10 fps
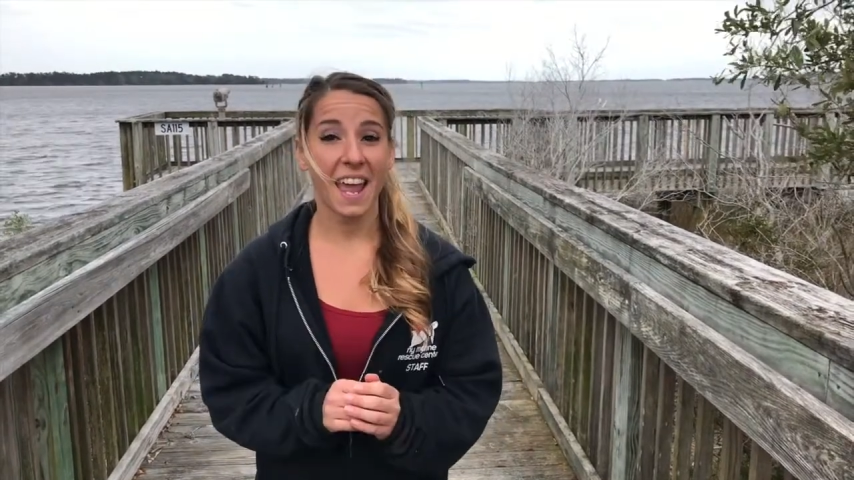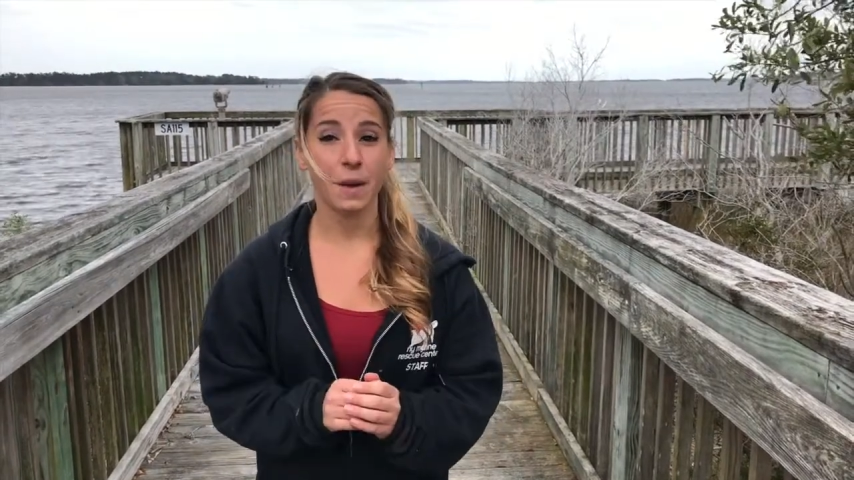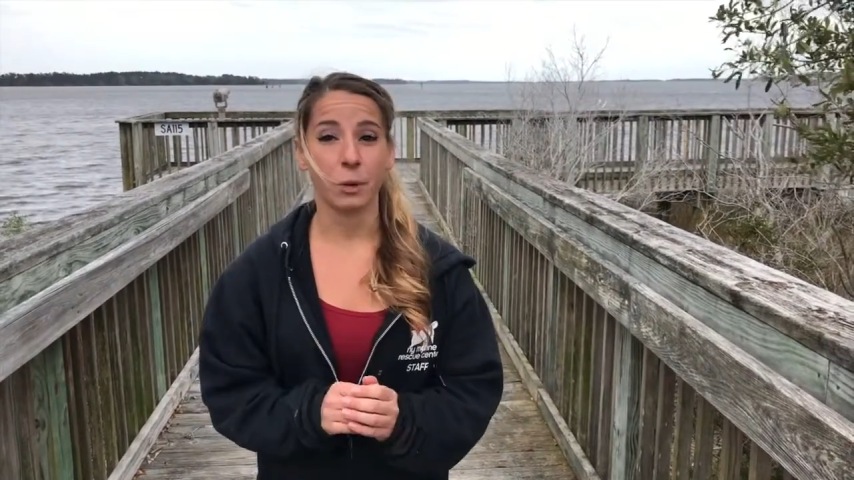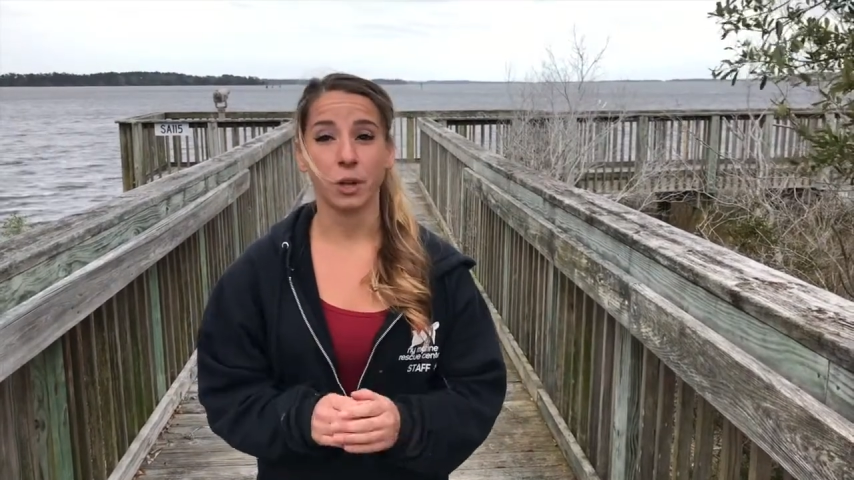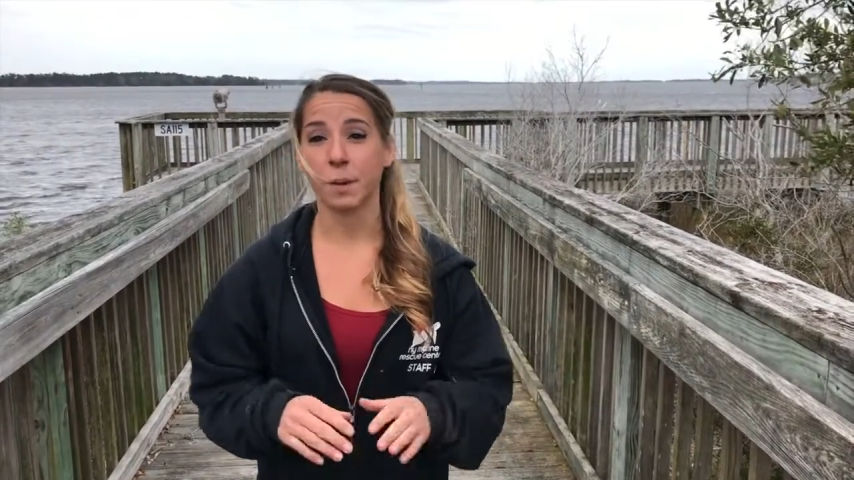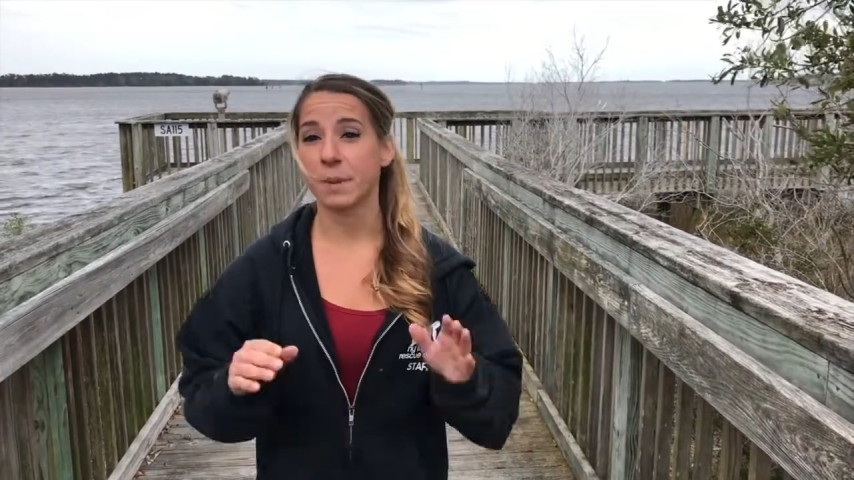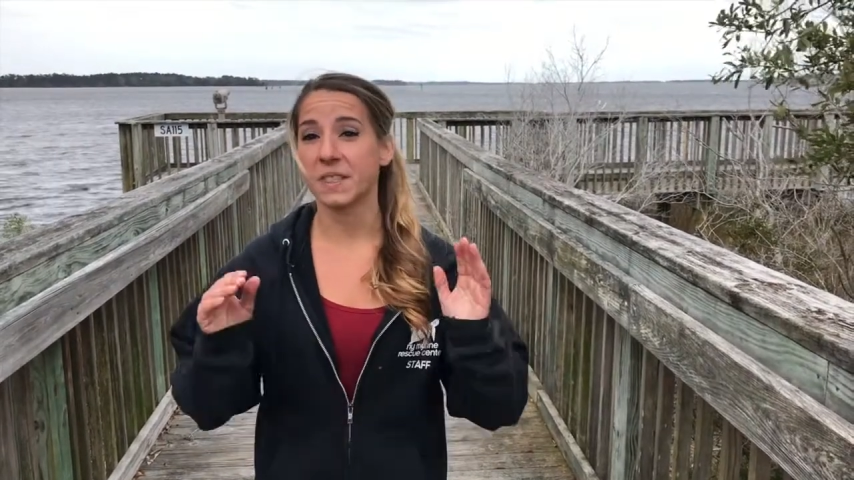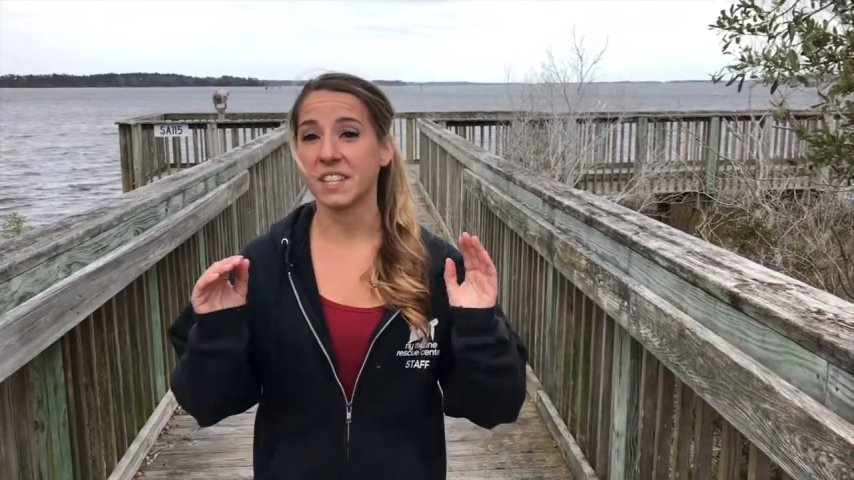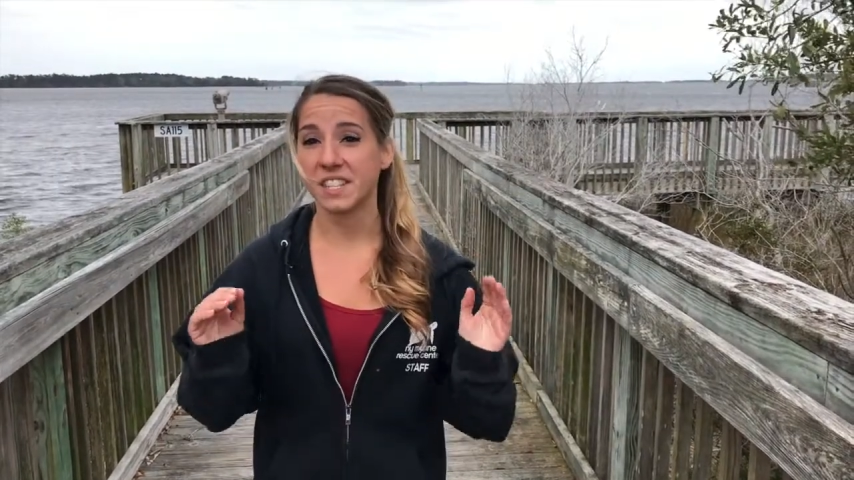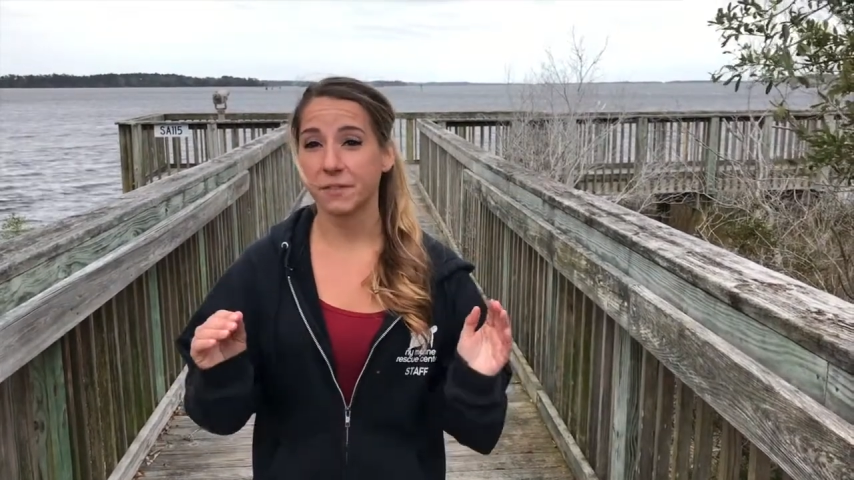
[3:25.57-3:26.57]
animal can be
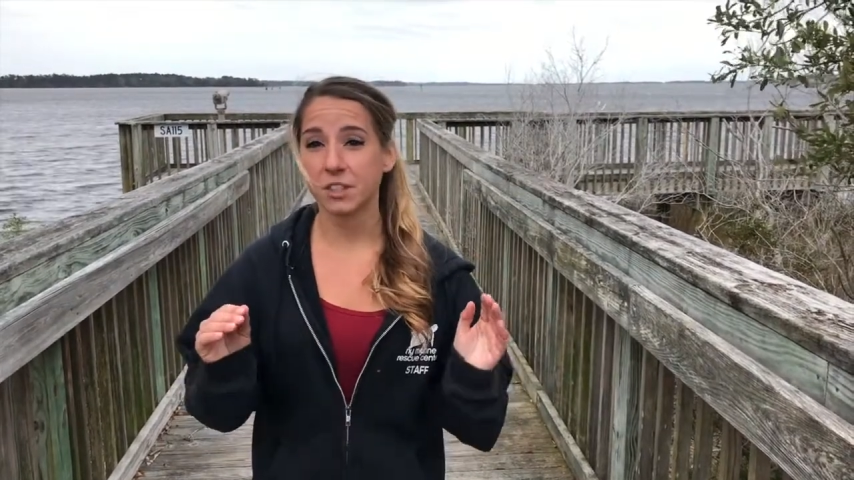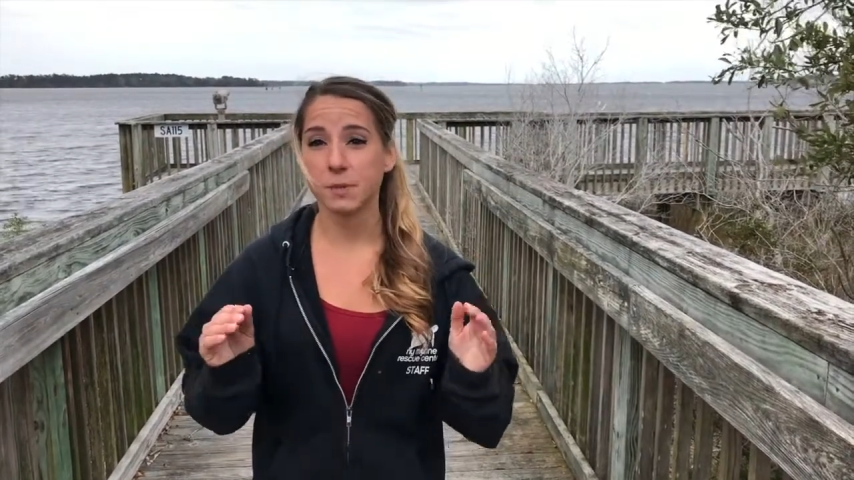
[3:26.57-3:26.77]
the difference